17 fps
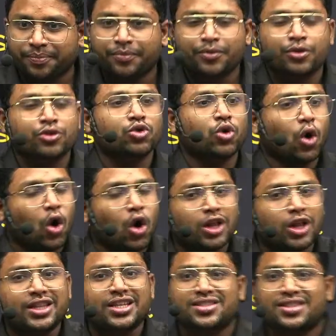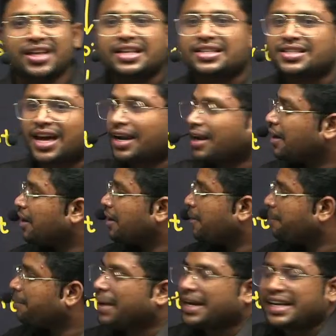So all these things are
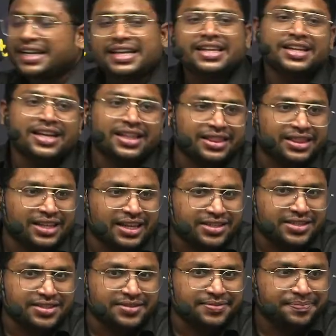material things.